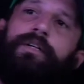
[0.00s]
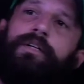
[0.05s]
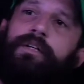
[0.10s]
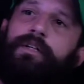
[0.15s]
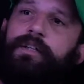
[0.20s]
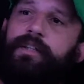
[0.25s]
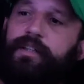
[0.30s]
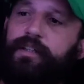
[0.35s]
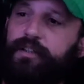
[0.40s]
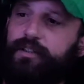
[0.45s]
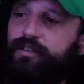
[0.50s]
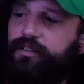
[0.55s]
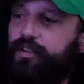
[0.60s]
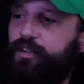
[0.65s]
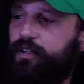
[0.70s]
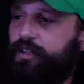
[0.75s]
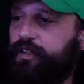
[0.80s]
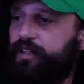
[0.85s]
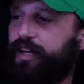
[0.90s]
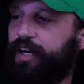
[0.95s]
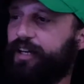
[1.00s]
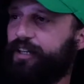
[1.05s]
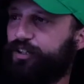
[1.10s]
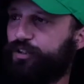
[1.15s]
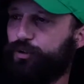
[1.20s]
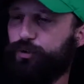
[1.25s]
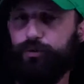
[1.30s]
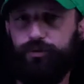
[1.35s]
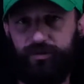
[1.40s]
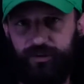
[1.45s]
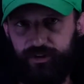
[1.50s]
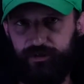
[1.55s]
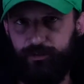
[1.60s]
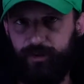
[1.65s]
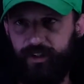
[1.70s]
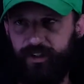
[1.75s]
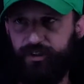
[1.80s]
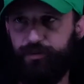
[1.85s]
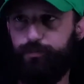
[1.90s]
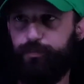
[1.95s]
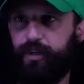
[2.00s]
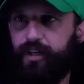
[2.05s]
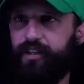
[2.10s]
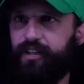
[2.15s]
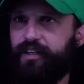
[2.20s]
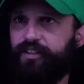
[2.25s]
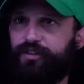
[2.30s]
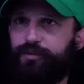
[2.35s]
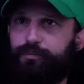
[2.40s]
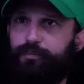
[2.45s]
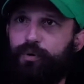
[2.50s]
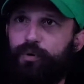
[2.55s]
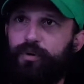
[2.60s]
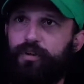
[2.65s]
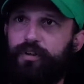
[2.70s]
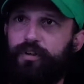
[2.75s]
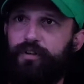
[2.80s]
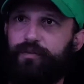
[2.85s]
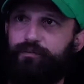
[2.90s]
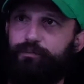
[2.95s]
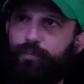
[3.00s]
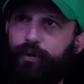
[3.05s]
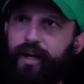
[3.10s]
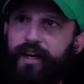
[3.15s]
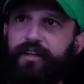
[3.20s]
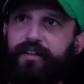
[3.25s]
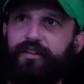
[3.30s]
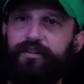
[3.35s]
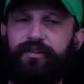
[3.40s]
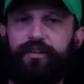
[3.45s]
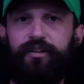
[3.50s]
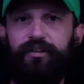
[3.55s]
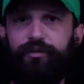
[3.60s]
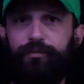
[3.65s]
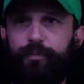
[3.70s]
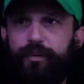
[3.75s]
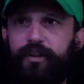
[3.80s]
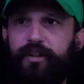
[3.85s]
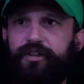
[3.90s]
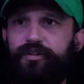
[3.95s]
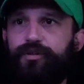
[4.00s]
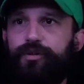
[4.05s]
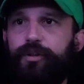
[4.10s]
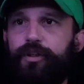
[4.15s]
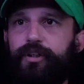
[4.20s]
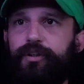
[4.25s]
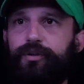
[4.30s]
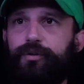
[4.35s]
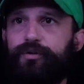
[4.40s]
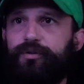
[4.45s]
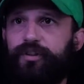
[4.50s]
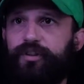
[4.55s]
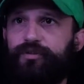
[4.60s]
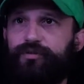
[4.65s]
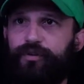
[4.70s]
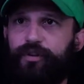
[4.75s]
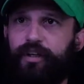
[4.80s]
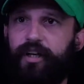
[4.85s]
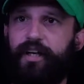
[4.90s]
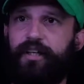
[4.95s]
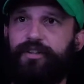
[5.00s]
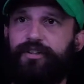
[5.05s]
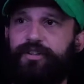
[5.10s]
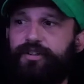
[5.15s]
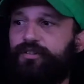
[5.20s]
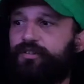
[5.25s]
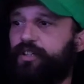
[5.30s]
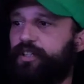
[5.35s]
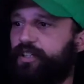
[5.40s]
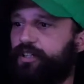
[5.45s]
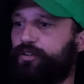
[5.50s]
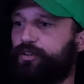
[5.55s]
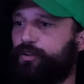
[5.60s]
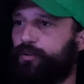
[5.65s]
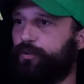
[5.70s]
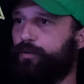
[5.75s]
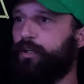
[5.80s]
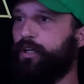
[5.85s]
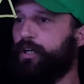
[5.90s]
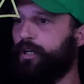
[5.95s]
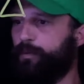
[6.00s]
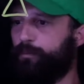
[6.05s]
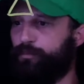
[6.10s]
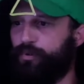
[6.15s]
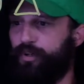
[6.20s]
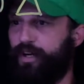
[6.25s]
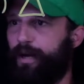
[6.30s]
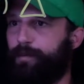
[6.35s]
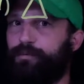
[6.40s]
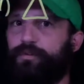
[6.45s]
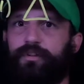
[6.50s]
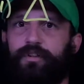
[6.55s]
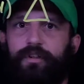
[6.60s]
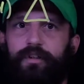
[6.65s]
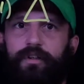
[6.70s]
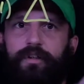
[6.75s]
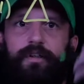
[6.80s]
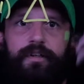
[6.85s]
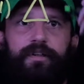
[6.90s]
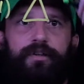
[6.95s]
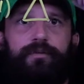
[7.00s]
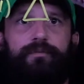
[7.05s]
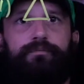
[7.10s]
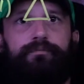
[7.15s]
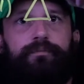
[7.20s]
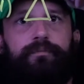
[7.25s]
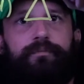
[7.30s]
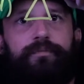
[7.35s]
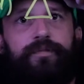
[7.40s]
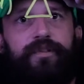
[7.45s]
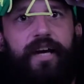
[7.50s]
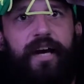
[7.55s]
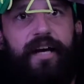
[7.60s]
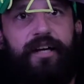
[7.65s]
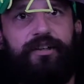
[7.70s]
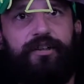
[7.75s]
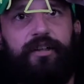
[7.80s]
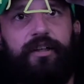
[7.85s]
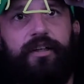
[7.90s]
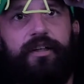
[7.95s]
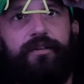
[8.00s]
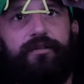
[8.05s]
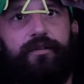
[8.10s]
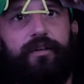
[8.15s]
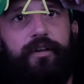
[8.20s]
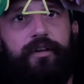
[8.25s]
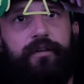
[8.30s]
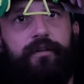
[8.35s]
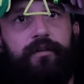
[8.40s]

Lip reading: is not used as much, but I think it's important to practice this because you can use this for not just like, perhaps, dash lines, right?